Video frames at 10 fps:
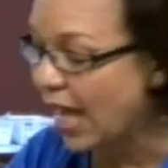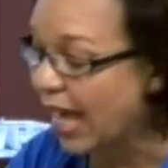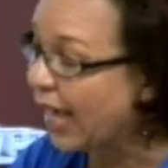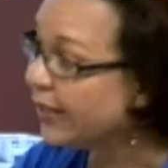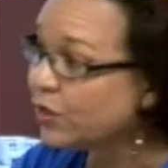
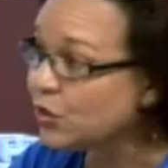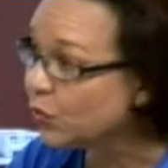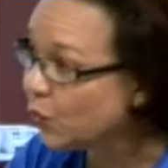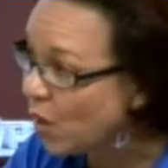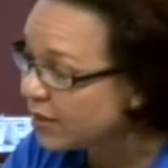I didn't do
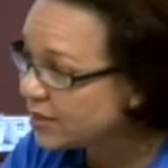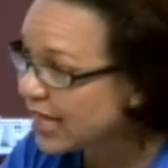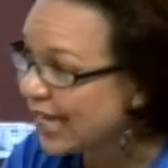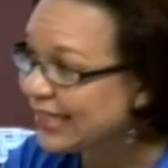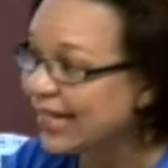it once.
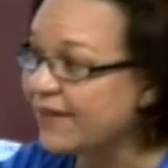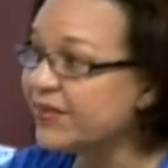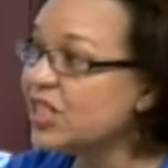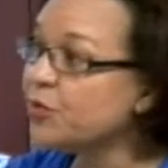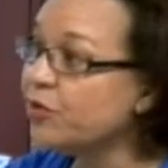I did Life in
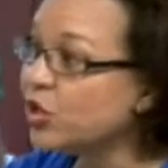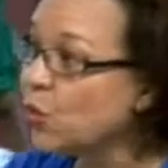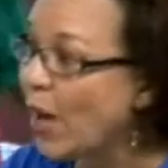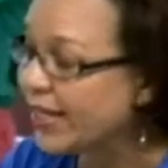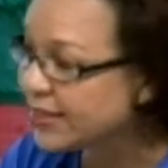the Spirit twice.